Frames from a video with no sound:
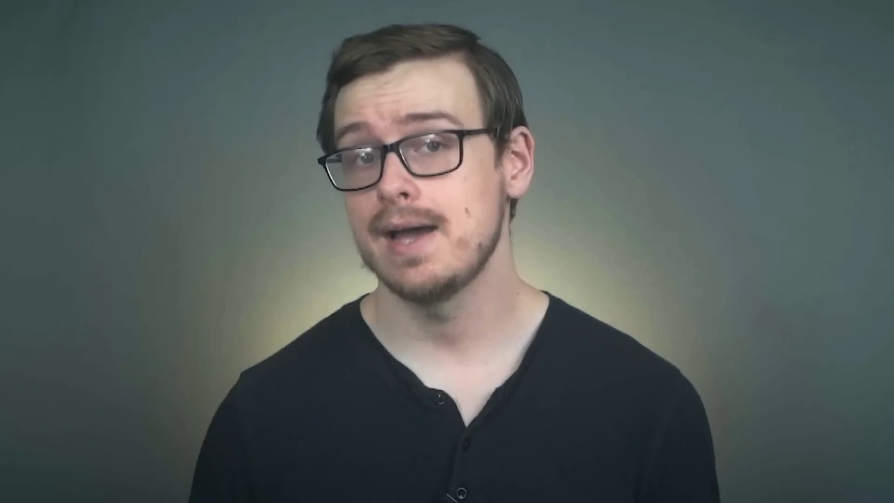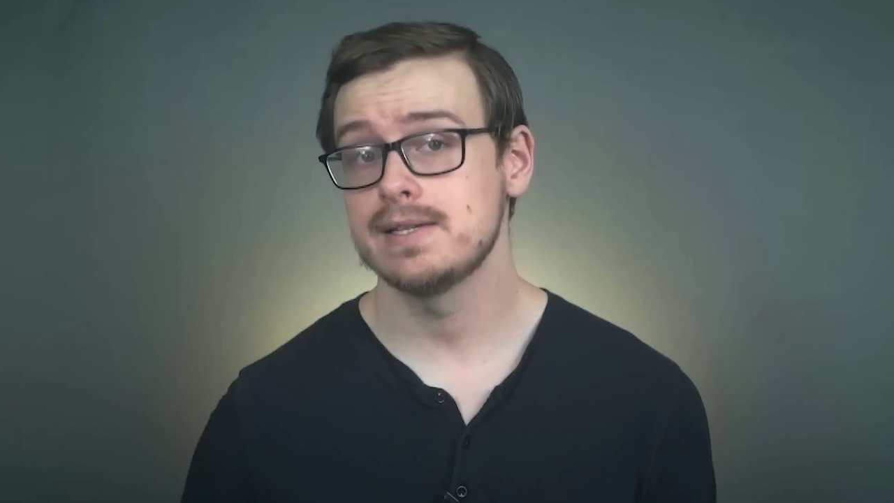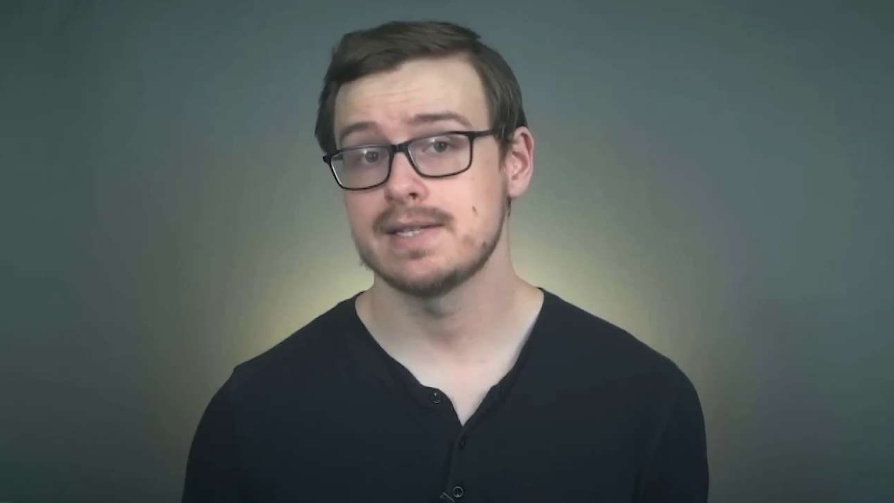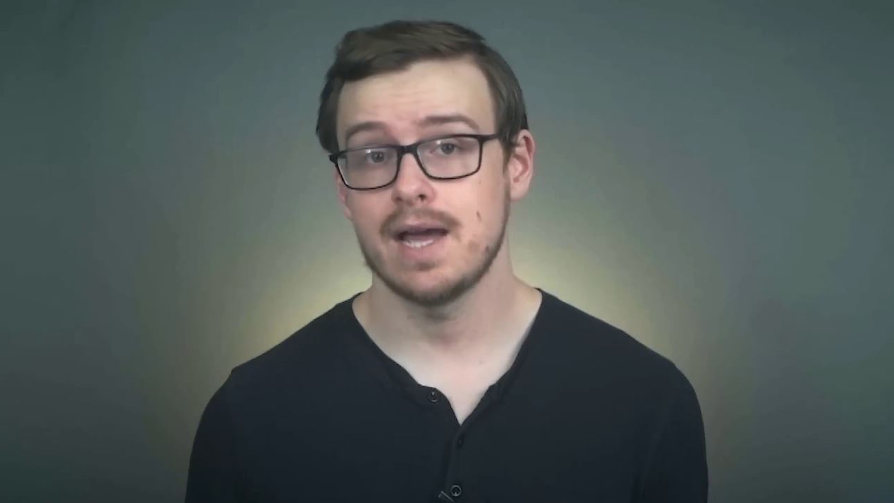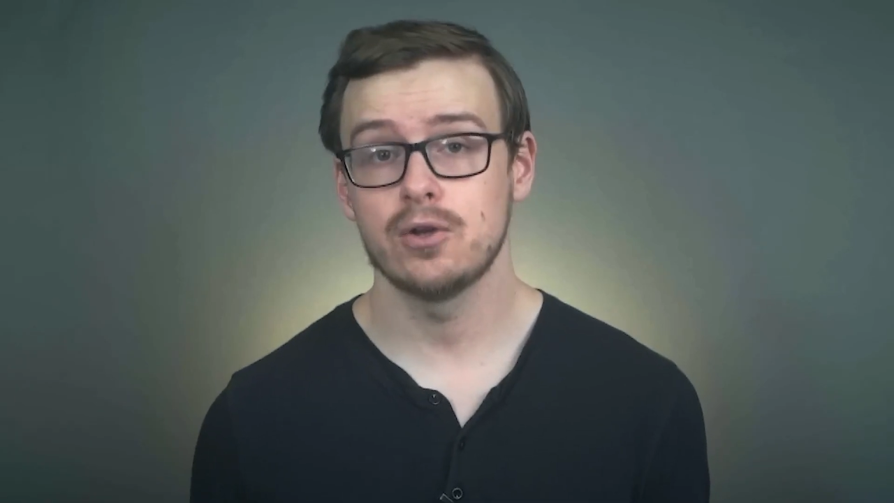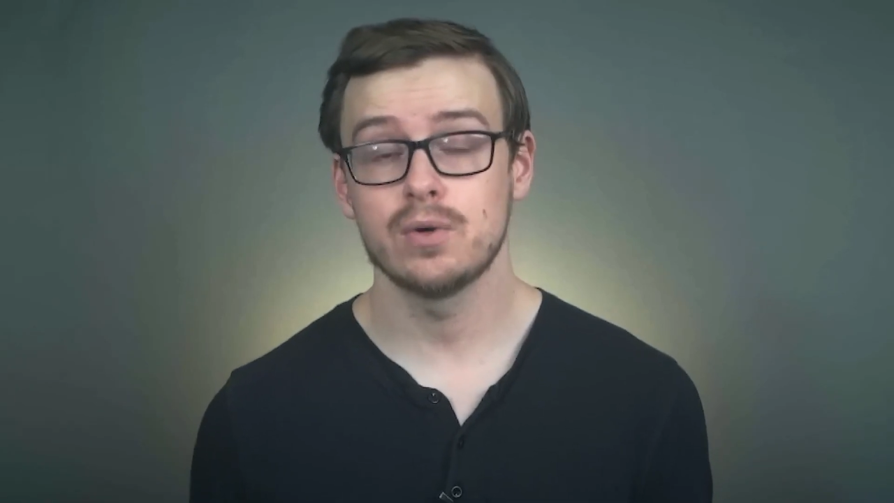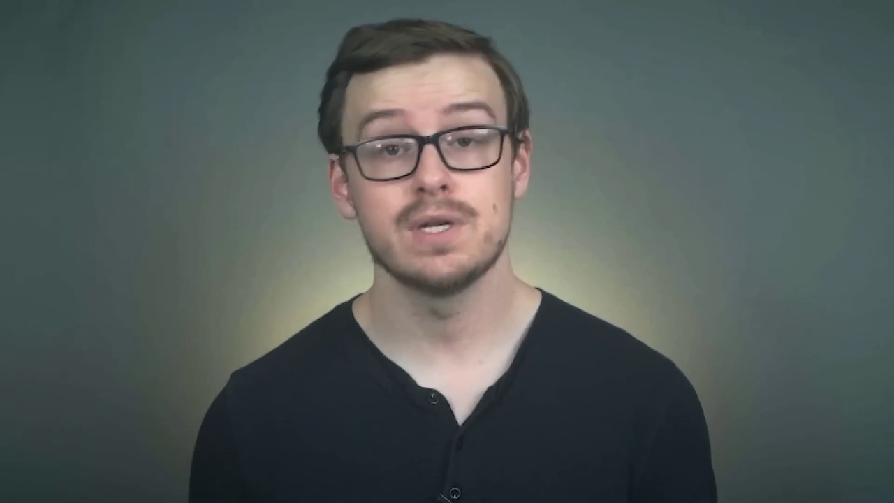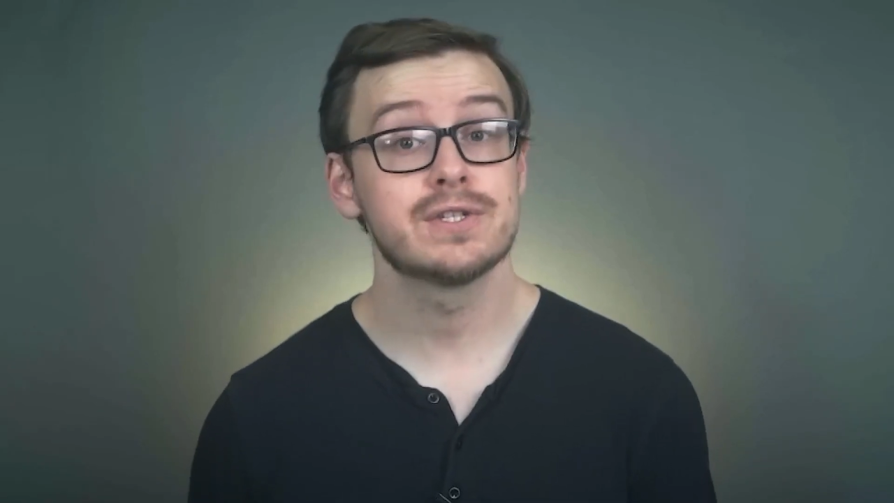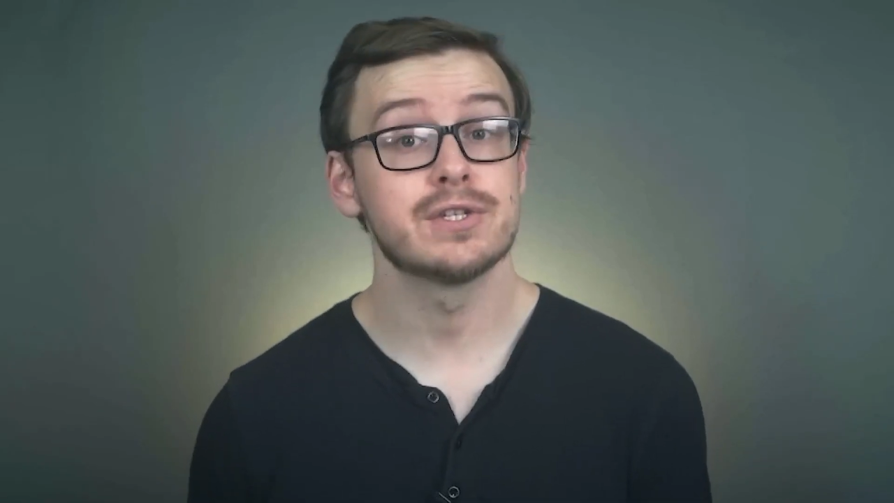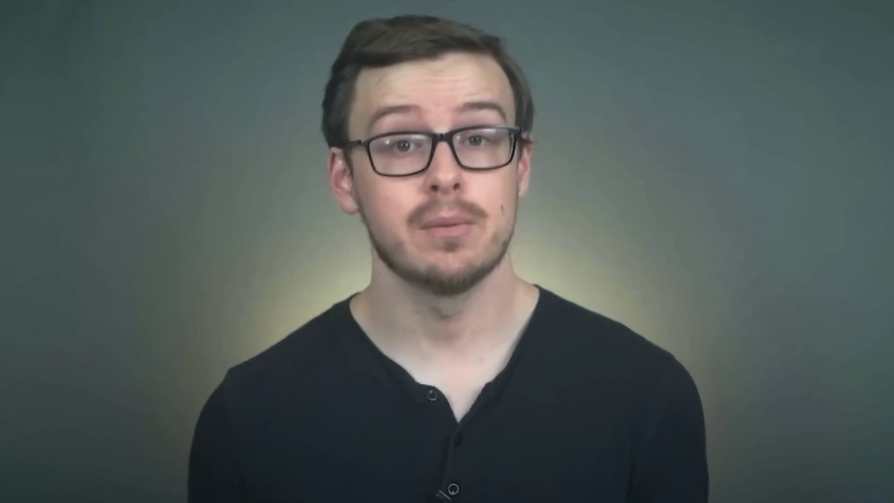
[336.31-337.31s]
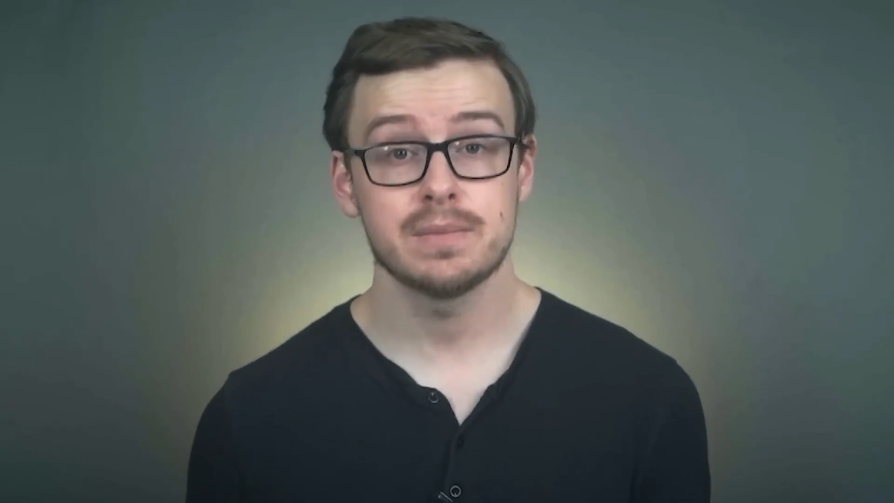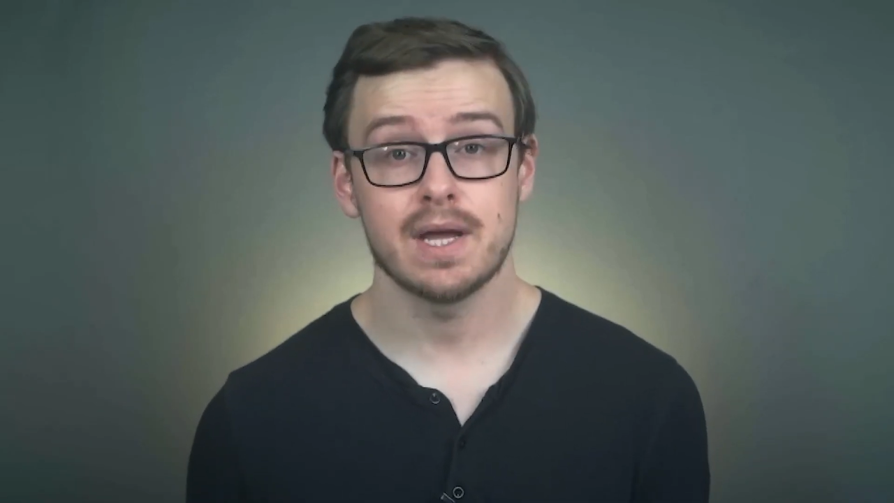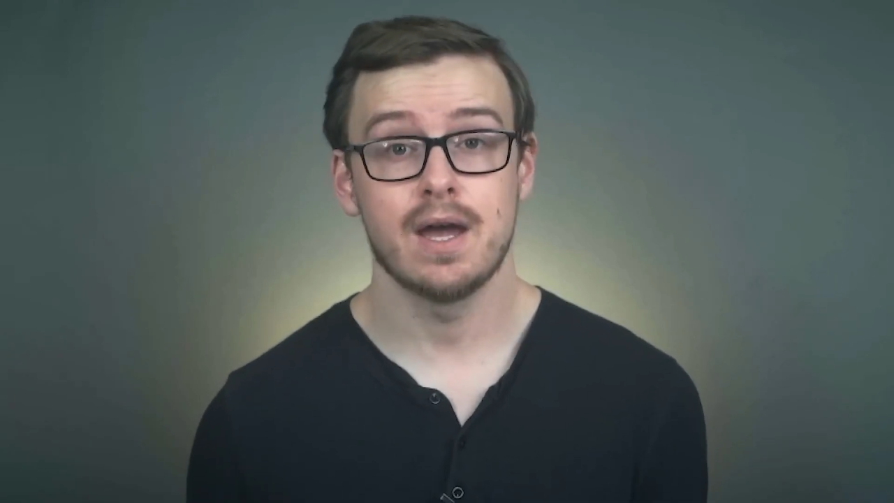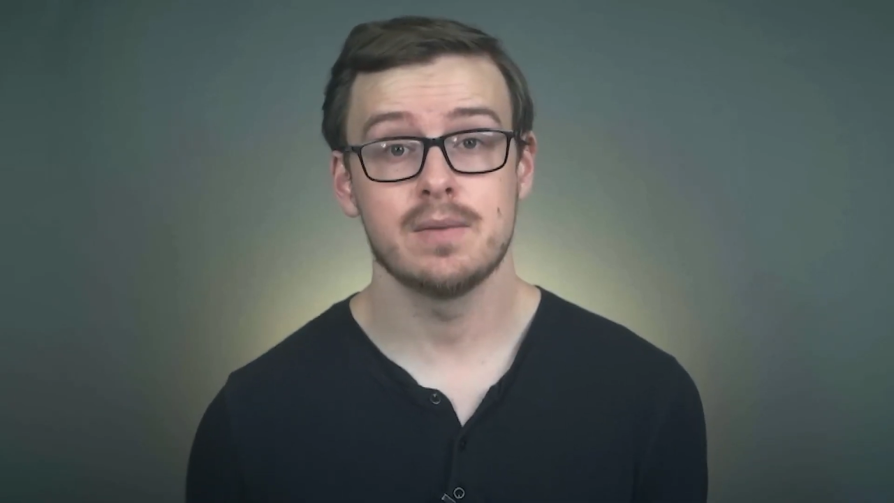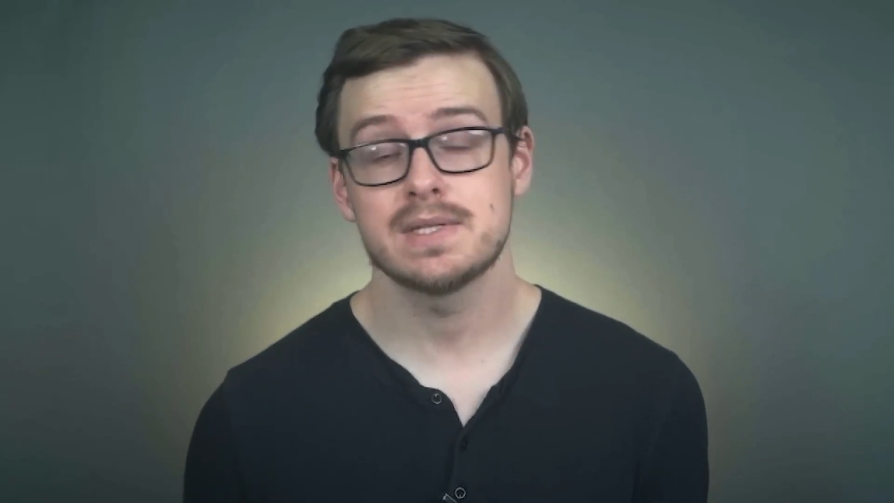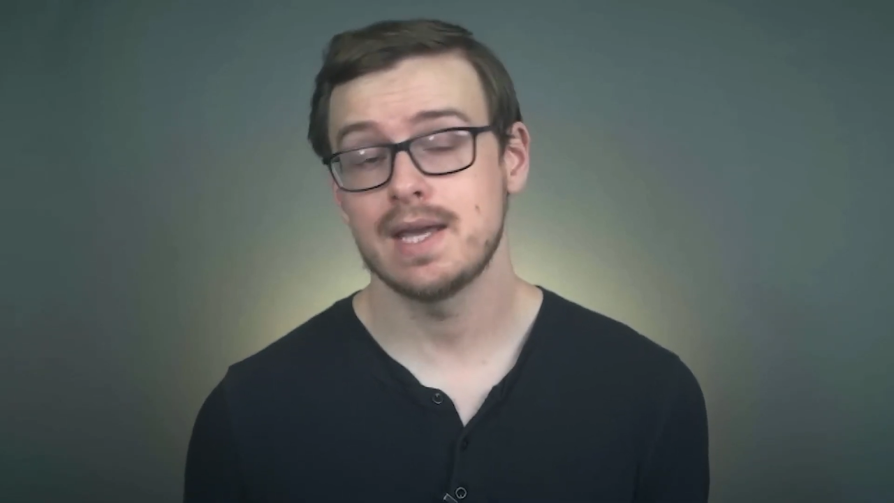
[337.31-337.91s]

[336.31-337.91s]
salary sometimes